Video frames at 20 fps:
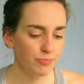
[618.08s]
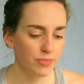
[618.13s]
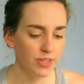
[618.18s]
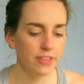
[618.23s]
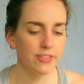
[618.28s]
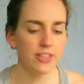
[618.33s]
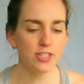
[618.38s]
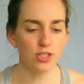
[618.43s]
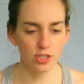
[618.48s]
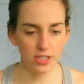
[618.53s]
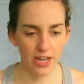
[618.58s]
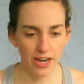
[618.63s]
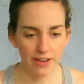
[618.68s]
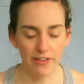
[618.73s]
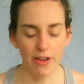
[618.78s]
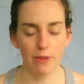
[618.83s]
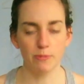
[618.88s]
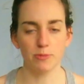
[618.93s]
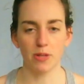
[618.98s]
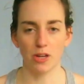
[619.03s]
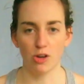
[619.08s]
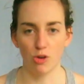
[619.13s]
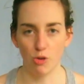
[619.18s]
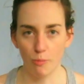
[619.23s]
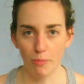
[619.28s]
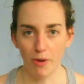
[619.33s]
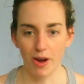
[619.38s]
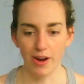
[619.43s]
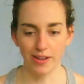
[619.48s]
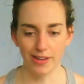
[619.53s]
This just kind of helps my whole
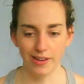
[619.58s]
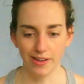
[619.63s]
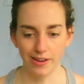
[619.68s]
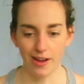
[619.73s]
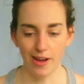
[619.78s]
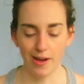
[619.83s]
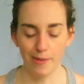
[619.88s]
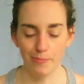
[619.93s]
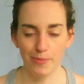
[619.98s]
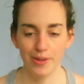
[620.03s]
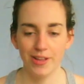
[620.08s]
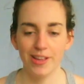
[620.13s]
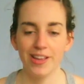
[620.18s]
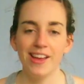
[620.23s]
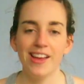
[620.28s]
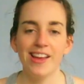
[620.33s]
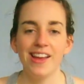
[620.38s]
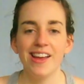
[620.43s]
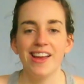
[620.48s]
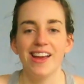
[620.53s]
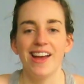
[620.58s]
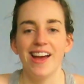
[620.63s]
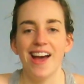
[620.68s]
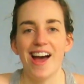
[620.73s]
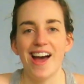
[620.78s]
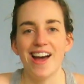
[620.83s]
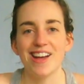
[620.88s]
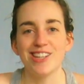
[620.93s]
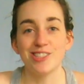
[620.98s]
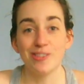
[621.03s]
body get
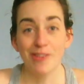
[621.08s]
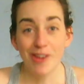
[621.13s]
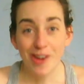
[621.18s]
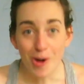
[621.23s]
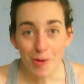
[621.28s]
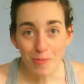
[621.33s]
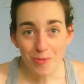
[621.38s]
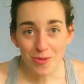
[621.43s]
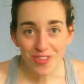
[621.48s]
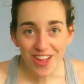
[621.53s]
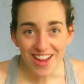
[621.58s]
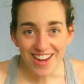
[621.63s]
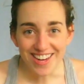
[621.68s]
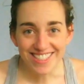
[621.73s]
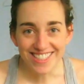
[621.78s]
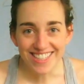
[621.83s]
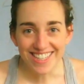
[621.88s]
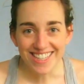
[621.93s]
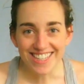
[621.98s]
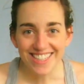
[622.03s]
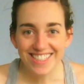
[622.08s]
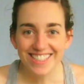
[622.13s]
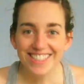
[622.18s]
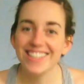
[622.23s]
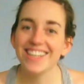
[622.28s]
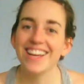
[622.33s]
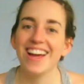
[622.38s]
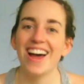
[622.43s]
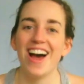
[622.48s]
up. So I hope you liked it.